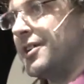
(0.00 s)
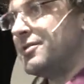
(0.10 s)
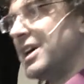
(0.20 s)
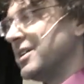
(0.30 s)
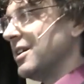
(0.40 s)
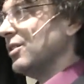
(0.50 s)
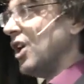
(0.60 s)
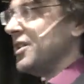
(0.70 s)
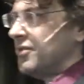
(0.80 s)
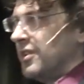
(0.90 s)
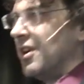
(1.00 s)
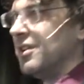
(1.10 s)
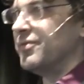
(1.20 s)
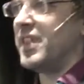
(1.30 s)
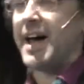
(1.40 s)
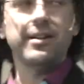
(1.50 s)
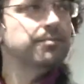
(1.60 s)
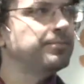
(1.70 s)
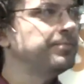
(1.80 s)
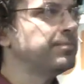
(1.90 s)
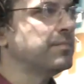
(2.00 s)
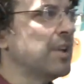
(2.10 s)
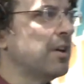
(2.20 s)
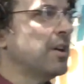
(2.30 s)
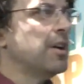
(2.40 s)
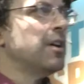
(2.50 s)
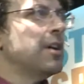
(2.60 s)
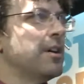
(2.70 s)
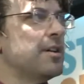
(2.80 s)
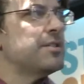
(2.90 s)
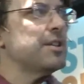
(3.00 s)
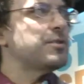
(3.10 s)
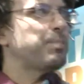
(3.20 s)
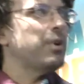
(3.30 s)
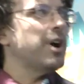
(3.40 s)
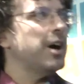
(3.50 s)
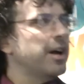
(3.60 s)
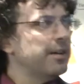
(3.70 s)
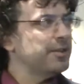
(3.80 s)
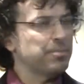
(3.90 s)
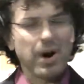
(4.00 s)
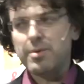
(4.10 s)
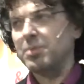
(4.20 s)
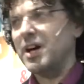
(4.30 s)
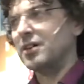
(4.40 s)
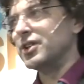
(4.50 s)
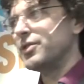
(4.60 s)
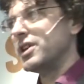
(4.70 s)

How do you not get lost in all of that? Since you probably all know